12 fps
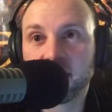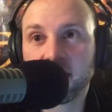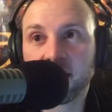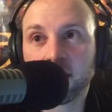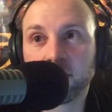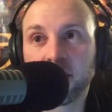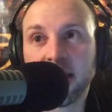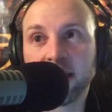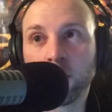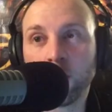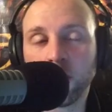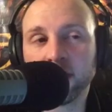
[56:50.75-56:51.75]
Um,
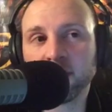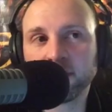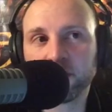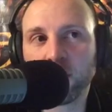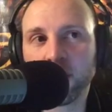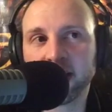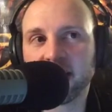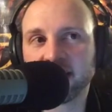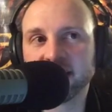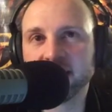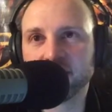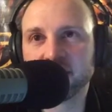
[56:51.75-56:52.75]
and the one point
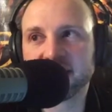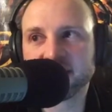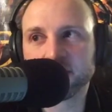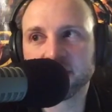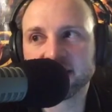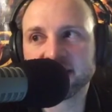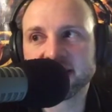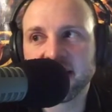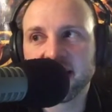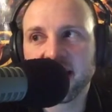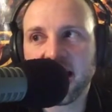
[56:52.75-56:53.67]
I'll leave you guys with is